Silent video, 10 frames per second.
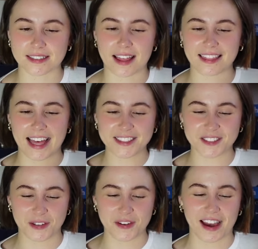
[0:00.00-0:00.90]
Let's do
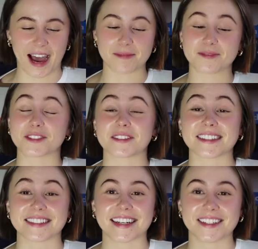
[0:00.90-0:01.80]
it. I'm so
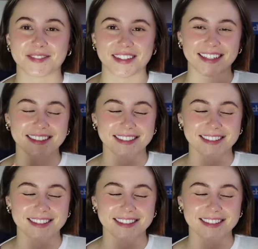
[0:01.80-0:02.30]
excited for this.